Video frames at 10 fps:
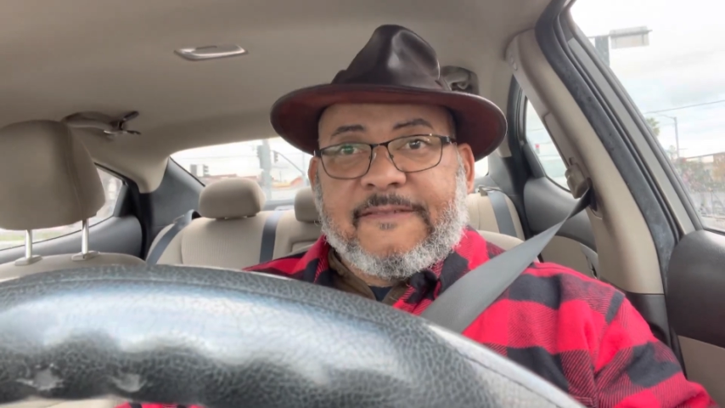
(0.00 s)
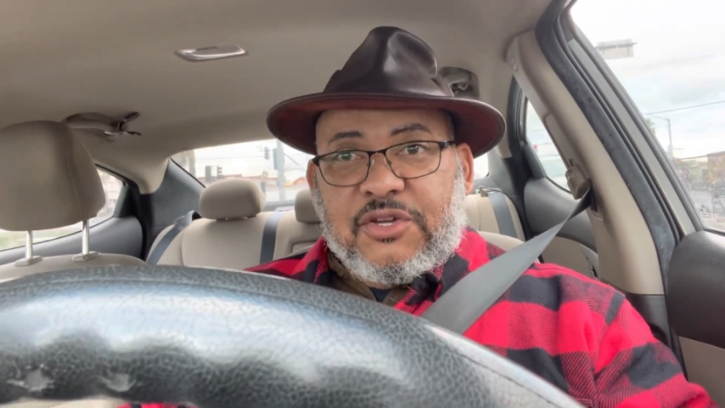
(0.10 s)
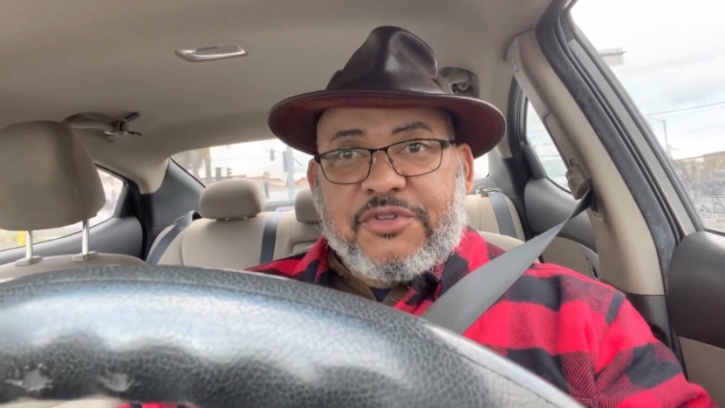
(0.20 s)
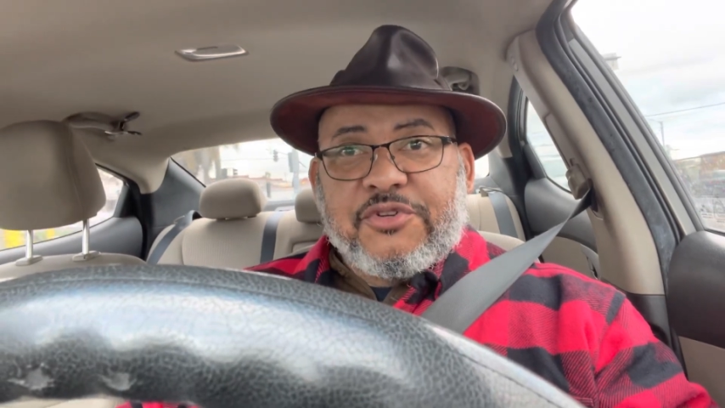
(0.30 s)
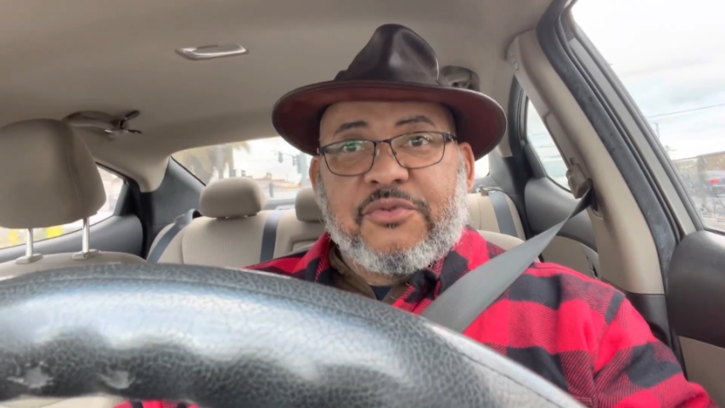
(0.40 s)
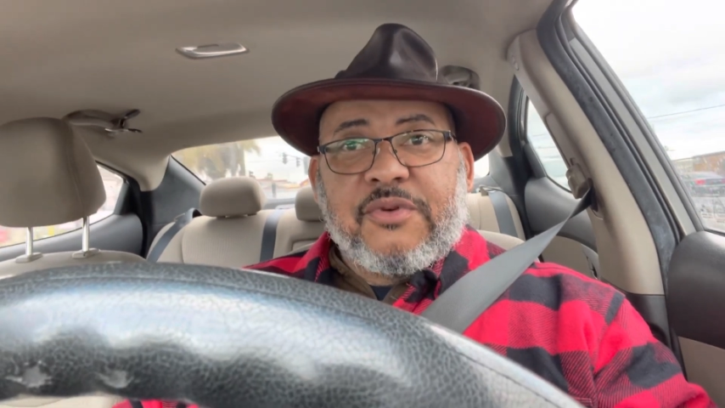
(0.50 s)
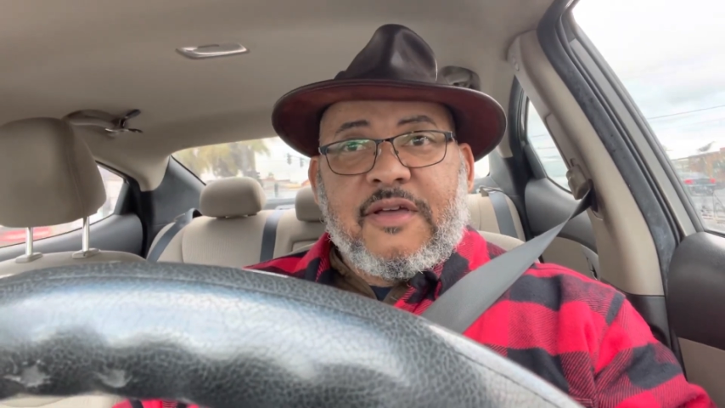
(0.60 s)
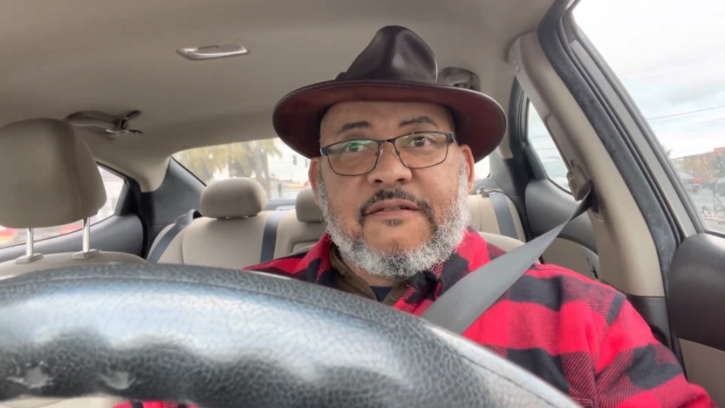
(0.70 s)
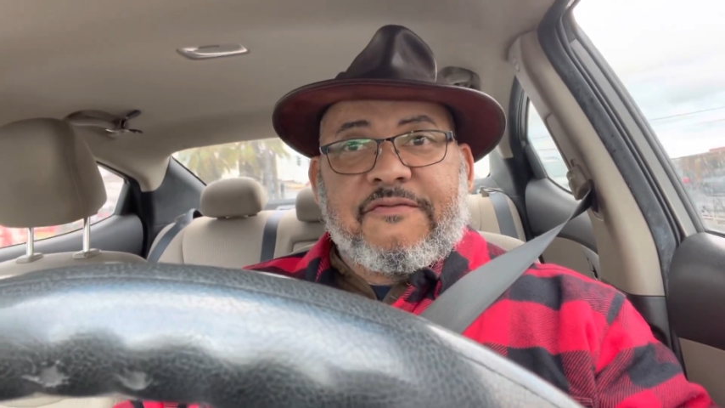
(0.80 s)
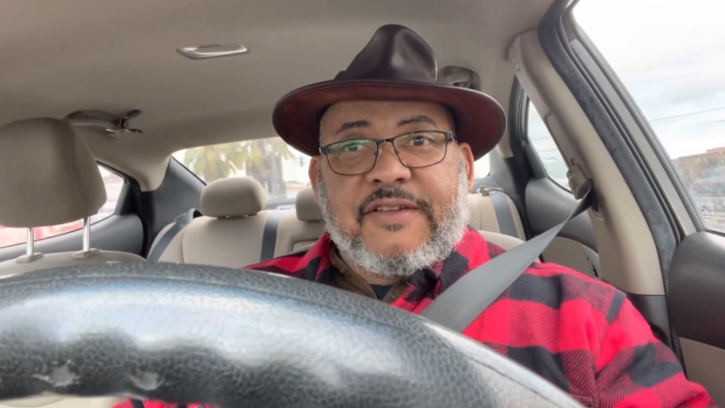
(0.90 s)
So you'll
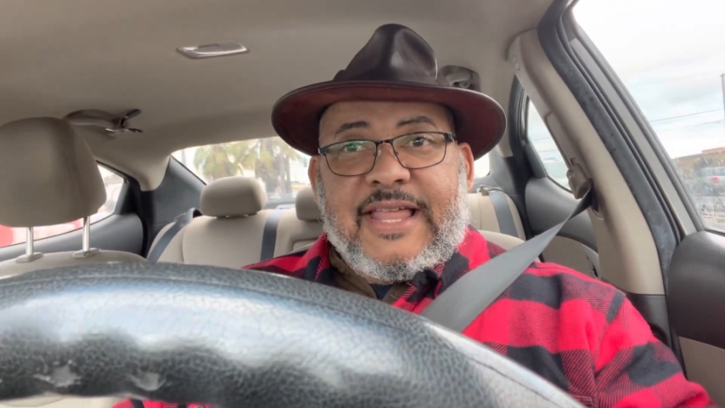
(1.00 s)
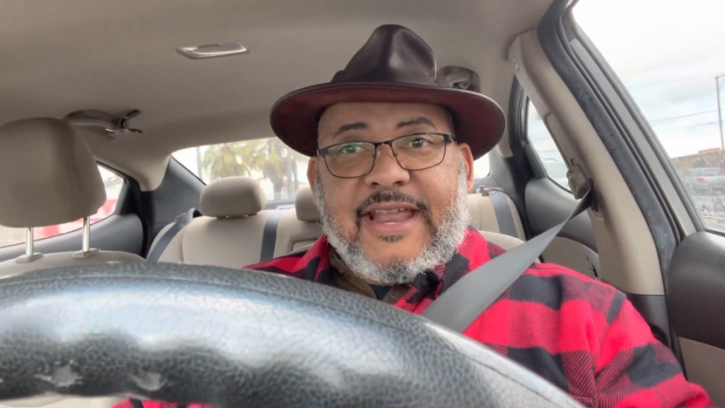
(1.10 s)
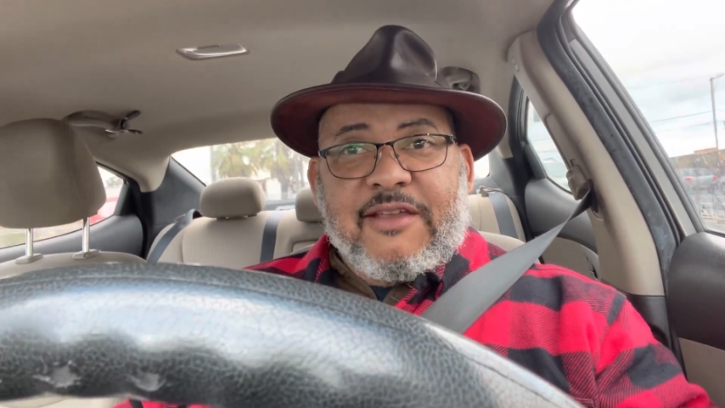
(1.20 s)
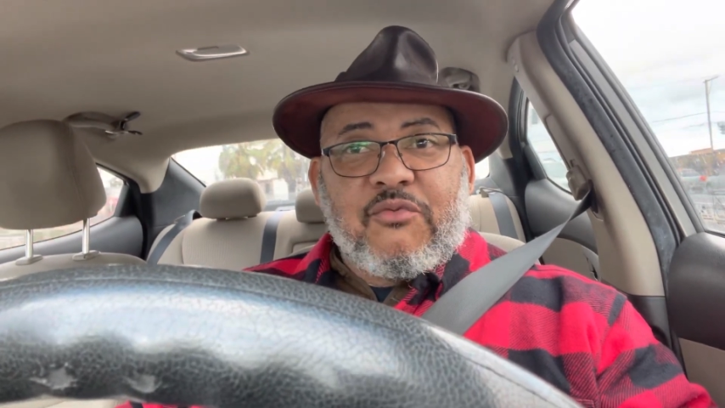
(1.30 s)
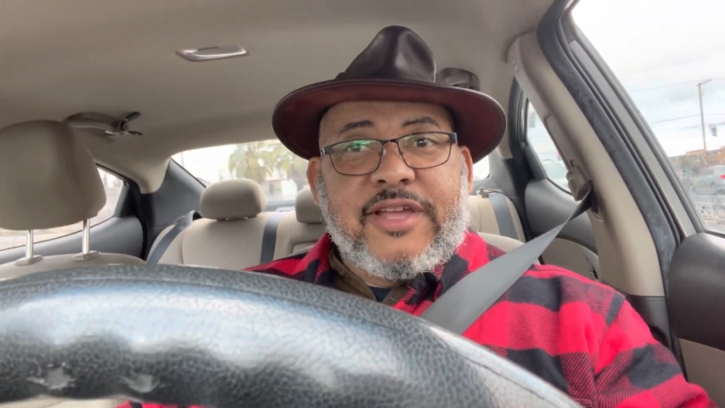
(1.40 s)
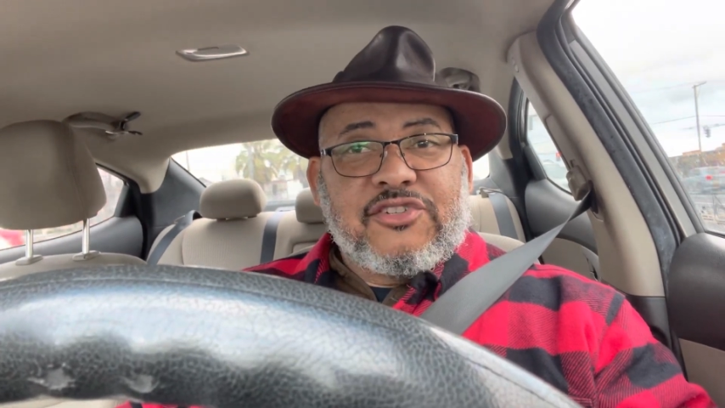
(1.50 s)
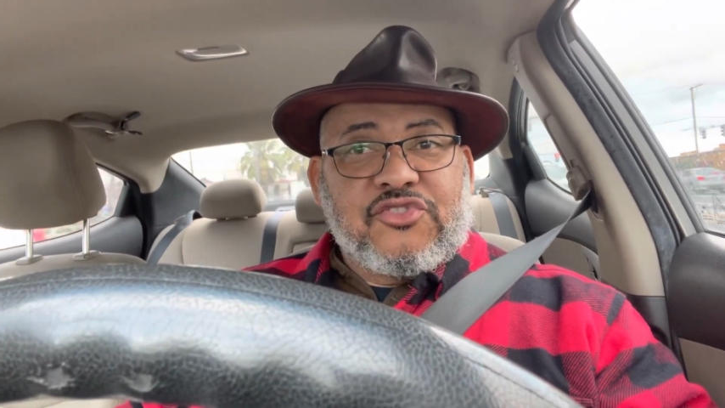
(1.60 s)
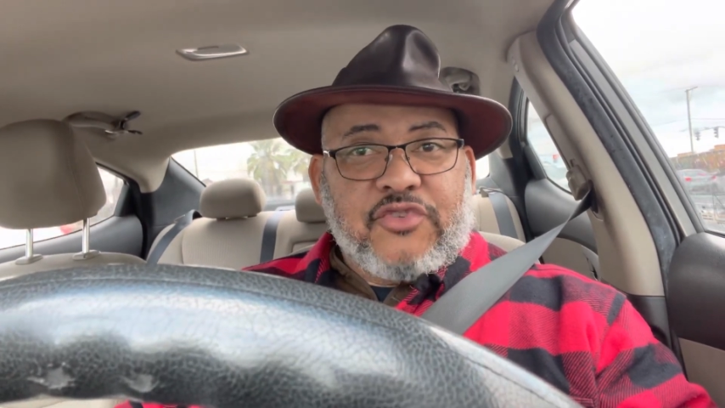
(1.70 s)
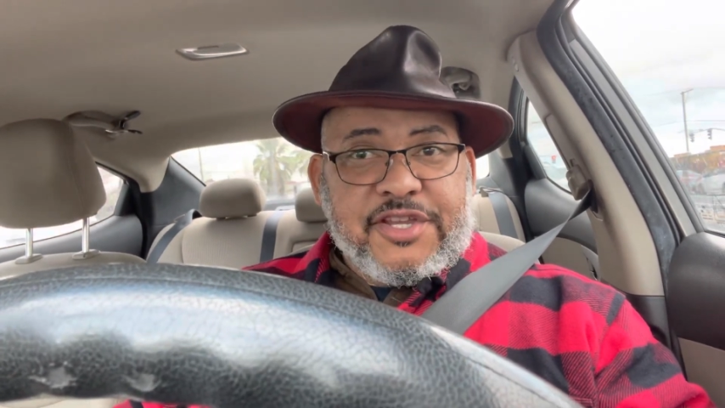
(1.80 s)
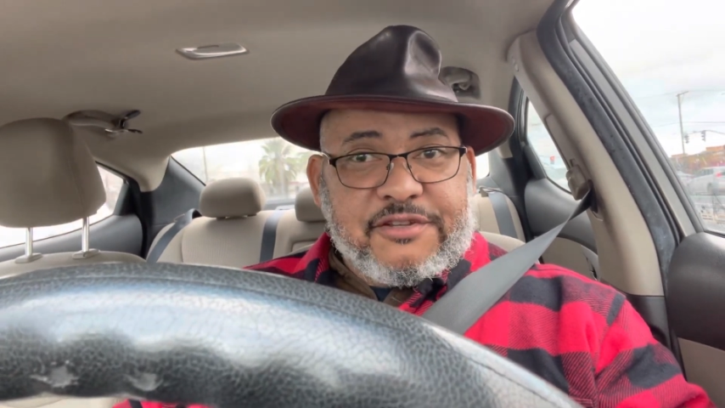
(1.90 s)
fill out a
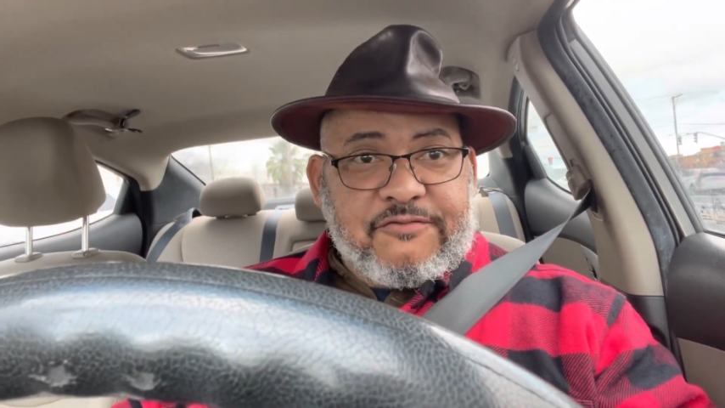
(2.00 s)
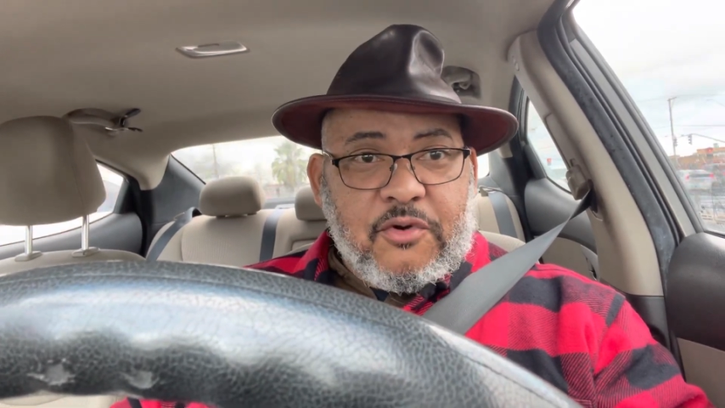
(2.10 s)
registration